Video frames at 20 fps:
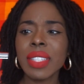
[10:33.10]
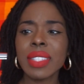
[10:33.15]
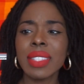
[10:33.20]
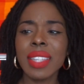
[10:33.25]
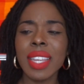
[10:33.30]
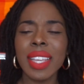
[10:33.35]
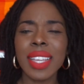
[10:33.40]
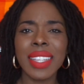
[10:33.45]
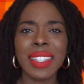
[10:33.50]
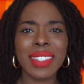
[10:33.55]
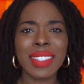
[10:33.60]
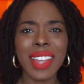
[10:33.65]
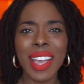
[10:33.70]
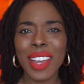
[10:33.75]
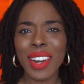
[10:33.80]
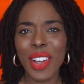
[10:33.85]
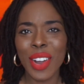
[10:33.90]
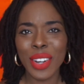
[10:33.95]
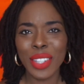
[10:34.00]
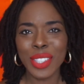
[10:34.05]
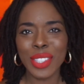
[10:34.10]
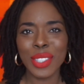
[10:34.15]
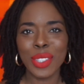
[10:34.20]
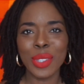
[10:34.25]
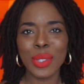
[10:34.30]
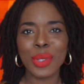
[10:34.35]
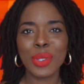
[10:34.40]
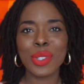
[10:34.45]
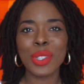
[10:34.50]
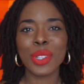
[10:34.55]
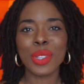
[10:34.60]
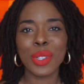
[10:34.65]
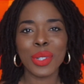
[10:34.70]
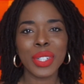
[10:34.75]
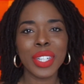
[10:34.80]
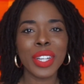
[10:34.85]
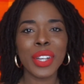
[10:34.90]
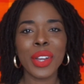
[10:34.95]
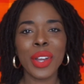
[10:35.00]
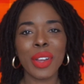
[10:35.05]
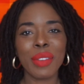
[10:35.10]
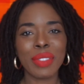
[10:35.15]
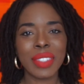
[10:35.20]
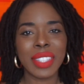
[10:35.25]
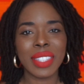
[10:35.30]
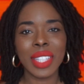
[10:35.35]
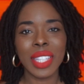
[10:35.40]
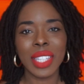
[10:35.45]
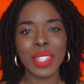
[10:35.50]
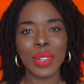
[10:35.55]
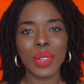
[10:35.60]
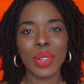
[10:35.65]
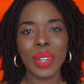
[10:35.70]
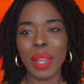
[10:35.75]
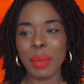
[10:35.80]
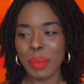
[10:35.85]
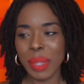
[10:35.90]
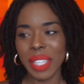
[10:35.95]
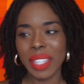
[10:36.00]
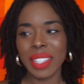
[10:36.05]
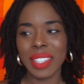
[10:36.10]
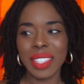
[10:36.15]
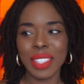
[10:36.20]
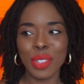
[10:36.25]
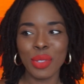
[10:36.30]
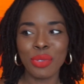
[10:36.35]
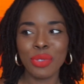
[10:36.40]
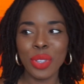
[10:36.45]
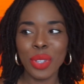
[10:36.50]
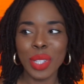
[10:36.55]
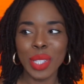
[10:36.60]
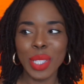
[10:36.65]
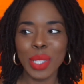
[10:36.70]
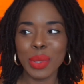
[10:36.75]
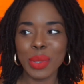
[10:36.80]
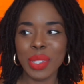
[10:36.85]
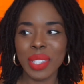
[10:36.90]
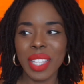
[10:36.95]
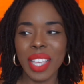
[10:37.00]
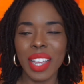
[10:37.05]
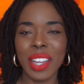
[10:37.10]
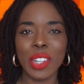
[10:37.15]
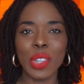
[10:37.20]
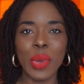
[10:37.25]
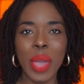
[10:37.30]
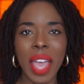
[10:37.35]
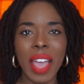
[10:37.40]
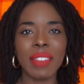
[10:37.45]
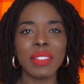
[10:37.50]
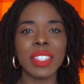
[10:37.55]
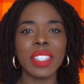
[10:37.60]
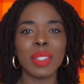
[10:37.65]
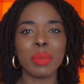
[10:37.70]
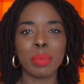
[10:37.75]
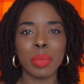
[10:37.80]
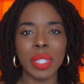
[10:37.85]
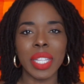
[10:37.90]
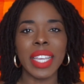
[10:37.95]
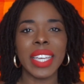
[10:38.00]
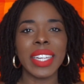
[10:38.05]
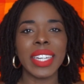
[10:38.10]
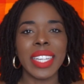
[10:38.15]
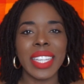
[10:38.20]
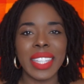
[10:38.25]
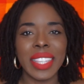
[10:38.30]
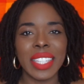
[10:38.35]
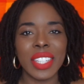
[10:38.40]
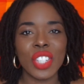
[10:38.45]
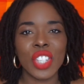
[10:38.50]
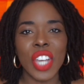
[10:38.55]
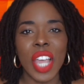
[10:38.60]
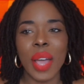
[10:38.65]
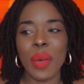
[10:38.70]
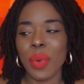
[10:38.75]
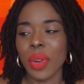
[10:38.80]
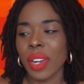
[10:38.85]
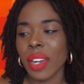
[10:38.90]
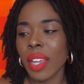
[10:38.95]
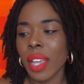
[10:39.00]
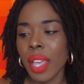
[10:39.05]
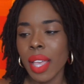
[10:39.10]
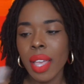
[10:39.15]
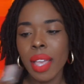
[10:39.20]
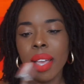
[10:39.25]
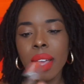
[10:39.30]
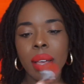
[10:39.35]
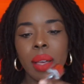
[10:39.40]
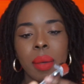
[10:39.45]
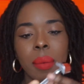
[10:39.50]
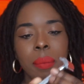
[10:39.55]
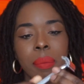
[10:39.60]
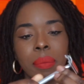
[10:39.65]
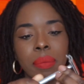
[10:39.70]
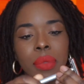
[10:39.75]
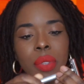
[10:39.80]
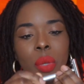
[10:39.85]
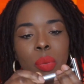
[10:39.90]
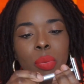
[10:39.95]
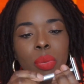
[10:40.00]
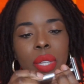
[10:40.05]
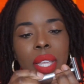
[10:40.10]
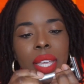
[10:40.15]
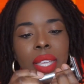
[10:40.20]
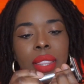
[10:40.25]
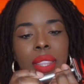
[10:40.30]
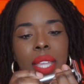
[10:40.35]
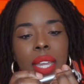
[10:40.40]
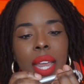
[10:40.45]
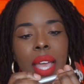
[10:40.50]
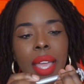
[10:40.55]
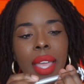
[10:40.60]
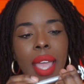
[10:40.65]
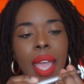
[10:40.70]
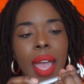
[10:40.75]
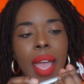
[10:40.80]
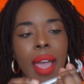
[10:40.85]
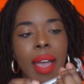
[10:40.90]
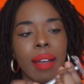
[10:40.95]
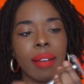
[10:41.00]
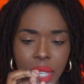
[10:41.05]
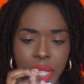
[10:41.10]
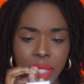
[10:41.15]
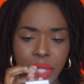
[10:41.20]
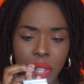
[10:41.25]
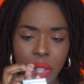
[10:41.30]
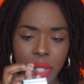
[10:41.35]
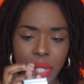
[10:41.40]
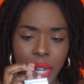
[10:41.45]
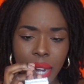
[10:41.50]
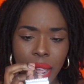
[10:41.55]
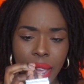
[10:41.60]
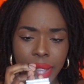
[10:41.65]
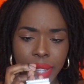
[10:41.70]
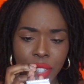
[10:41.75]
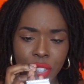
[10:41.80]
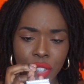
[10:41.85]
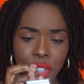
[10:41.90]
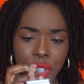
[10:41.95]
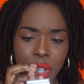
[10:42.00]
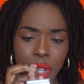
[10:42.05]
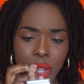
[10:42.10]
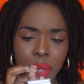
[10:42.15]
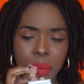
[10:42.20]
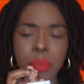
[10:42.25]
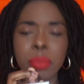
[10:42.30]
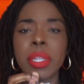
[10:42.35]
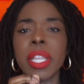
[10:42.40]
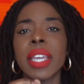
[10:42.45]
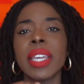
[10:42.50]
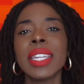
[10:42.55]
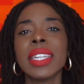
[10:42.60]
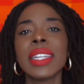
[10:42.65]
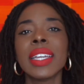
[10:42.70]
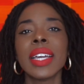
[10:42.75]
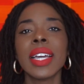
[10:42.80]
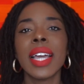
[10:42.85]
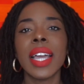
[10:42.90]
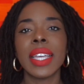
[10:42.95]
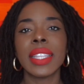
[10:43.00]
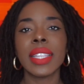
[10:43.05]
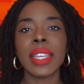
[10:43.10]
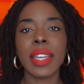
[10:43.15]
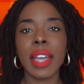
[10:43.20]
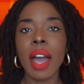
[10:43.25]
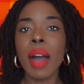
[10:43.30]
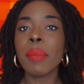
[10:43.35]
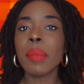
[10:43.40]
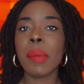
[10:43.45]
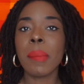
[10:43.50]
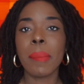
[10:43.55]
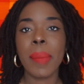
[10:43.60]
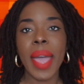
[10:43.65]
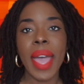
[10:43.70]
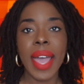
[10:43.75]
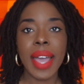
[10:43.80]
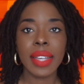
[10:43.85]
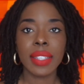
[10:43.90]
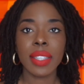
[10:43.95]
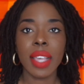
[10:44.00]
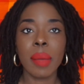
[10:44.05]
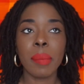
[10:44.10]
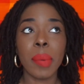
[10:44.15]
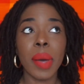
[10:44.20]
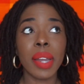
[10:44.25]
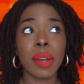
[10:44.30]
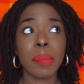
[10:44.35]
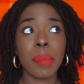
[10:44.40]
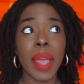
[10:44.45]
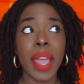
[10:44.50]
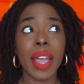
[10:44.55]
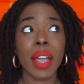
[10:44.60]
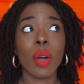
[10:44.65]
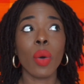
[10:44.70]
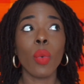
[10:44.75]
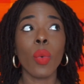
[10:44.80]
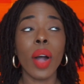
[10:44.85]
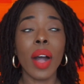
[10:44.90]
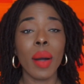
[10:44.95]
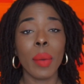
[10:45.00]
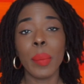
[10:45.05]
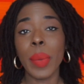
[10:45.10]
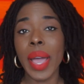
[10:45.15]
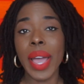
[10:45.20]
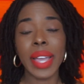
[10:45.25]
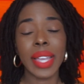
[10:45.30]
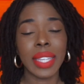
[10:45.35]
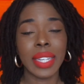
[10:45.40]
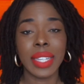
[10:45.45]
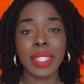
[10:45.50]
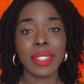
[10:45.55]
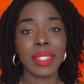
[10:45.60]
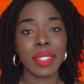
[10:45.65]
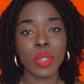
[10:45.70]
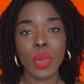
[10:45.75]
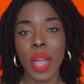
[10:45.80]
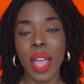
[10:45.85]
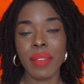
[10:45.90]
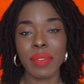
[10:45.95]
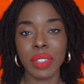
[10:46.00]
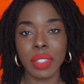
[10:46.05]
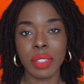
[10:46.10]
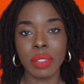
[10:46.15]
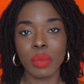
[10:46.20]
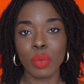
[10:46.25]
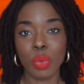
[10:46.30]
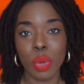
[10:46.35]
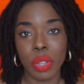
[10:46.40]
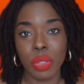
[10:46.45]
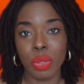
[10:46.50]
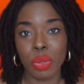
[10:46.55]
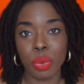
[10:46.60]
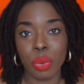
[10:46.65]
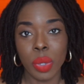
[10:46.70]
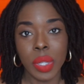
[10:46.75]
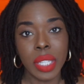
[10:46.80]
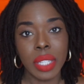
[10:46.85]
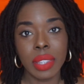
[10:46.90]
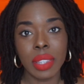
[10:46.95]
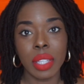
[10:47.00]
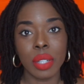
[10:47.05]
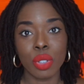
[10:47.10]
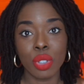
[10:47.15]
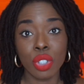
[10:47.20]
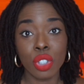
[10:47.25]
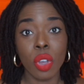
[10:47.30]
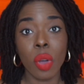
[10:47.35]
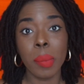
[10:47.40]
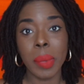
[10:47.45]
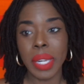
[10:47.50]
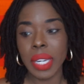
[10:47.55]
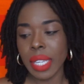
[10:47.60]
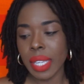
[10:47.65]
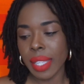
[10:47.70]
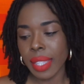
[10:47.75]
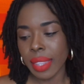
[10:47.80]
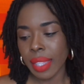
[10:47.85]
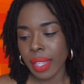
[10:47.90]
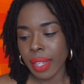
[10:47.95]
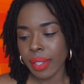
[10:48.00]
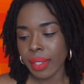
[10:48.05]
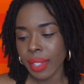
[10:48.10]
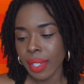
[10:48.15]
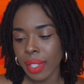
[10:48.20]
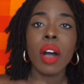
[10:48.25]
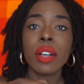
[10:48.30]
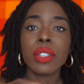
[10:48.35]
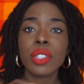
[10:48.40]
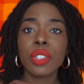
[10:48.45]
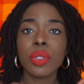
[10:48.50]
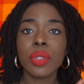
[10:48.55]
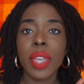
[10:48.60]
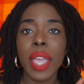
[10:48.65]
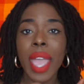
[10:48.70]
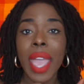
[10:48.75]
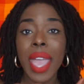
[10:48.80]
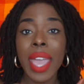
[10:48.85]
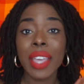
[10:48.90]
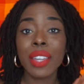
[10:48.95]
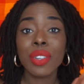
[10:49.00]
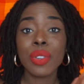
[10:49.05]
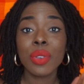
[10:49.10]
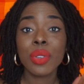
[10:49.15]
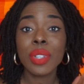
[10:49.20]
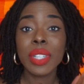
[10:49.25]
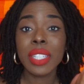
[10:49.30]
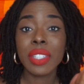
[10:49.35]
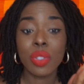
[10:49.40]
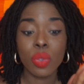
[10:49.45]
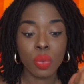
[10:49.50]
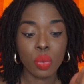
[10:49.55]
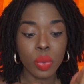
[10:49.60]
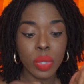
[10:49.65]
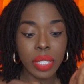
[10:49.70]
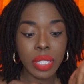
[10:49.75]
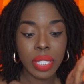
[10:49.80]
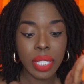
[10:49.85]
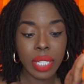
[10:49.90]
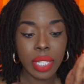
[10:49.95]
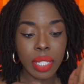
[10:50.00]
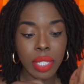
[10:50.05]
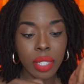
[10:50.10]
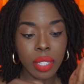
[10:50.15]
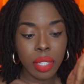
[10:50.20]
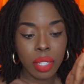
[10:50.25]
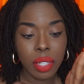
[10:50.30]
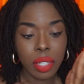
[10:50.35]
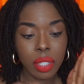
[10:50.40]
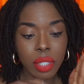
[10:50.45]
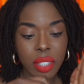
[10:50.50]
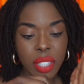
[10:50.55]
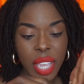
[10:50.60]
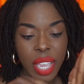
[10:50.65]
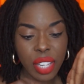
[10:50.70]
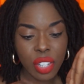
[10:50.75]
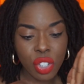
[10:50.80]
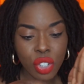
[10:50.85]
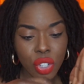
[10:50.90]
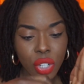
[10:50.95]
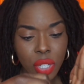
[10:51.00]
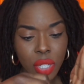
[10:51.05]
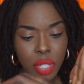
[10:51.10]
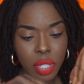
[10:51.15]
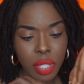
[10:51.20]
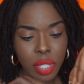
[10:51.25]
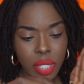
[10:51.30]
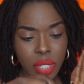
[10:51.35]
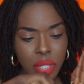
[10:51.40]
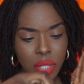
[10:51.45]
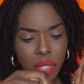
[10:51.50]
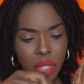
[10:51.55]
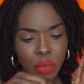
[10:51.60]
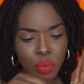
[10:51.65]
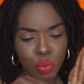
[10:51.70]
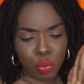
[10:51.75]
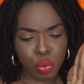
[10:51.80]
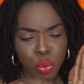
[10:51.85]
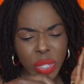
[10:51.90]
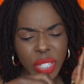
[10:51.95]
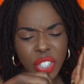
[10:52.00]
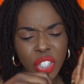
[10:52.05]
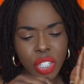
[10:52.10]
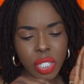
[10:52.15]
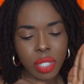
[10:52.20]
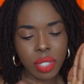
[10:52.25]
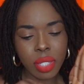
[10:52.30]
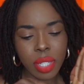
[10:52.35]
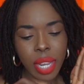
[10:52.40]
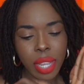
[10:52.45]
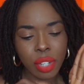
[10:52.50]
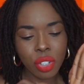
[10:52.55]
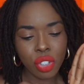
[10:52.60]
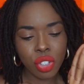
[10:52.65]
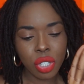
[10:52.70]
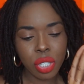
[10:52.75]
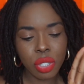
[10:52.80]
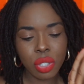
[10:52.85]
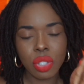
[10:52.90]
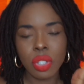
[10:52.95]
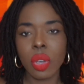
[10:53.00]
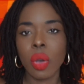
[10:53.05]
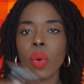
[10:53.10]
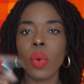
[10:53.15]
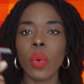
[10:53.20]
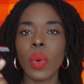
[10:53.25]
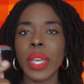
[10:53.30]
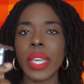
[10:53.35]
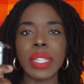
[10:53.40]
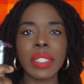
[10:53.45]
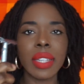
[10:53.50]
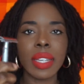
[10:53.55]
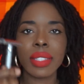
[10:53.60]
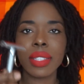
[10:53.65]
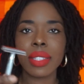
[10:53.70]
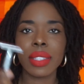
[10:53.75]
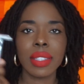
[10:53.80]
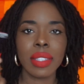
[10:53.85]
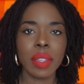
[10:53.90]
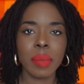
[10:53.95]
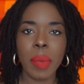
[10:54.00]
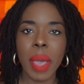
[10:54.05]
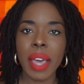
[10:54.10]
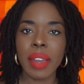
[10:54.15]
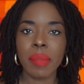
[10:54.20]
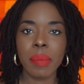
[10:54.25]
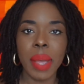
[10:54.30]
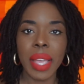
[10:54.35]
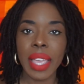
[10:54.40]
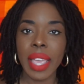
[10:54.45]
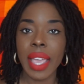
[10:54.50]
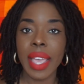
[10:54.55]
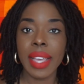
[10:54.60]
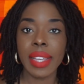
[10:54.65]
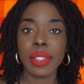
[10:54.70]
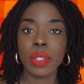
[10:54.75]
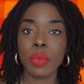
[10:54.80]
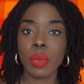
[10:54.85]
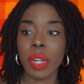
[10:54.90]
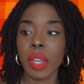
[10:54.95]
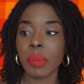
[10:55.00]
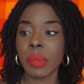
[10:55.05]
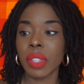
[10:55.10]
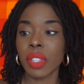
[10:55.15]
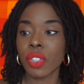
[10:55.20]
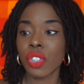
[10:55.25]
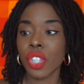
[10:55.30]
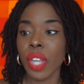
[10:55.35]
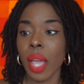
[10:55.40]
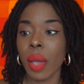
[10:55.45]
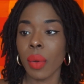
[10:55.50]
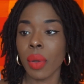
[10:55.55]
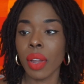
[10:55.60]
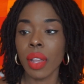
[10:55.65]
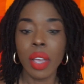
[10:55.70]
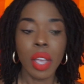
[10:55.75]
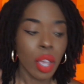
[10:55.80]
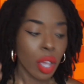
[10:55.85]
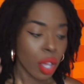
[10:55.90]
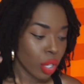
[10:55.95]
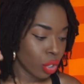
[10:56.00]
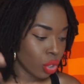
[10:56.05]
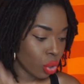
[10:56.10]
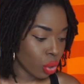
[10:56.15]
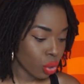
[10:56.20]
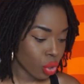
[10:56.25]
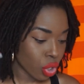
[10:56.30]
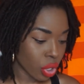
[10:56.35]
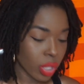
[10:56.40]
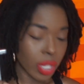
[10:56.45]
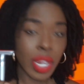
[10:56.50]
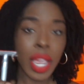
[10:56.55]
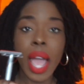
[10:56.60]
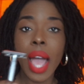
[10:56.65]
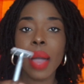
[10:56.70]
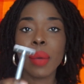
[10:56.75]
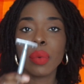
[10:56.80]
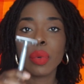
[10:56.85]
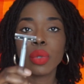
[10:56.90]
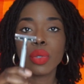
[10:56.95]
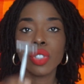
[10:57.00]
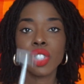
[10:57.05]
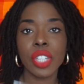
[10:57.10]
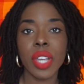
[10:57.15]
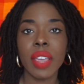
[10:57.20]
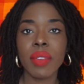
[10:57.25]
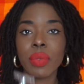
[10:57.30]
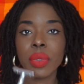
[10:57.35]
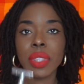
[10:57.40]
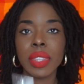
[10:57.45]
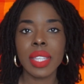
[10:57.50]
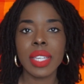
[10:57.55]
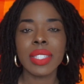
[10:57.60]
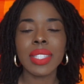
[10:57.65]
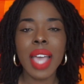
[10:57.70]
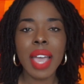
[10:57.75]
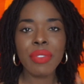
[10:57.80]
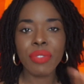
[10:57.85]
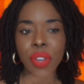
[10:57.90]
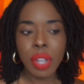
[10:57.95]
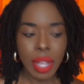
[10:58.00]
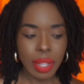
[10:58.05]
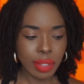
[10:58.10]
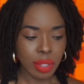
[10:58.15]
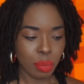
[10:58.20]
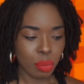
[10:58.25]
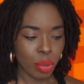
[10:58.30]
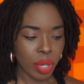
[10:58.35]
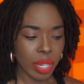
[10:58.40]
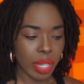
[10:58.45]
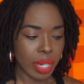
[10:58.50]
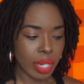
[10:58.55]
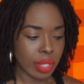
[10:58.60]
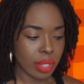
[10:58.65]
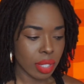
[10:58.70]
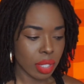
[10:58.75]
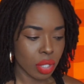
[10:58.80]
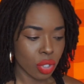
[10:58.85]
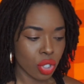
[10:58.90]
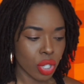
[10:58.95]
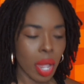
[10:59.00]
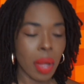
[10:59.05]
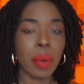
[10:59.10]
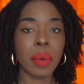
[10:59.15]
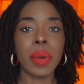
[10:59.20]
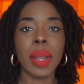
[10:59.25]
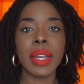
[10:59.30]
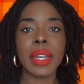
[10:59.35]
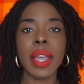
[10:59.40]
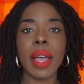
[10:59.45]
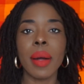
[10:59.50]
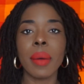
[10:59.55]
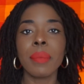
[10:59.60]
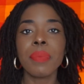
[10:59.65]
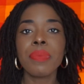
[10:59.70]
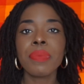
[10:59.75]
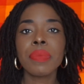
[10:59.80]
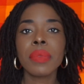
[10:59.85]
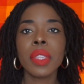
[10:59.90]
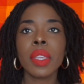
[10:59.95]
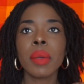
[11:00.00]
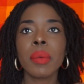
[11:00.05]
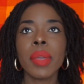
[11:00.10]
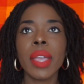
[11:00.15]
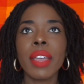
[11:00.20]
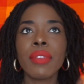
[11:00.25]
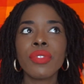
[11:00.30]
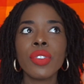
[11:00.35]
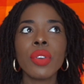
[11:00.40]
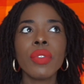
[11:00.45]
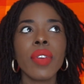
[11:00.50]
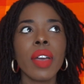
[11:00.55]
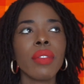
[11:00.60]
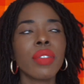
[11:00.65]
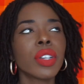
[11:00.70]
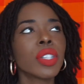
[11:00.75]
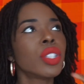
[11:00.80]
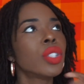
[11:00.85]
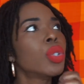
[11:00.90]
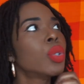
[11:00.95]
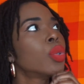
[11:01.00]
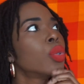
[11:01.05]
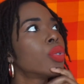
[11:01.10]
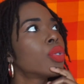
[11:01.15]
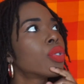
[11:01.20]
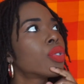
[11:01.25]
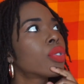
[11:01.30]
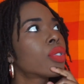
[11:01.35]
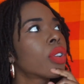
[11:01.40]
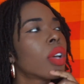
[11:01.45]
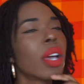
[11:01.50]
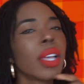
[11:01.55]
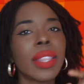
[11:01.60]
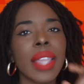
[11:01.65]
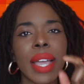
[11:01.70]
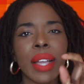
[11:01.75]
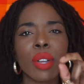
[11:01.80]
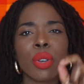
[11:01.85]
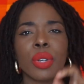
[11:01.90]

stick is not hard to use. The learning curve is you feel a little scared. You have this blade in the shower. The blade that I have, it's called an Astra blade, and they come in packs. I bought a pack a while back and I still haven't run through it. There's so many in there. Also, the handle is really textured. It's rigid texture, so it doesn't slip out of my hands when I'm in the shower. Usually I will shave with this. I forgot to bring it. It's in the shower right now. If you've ever used that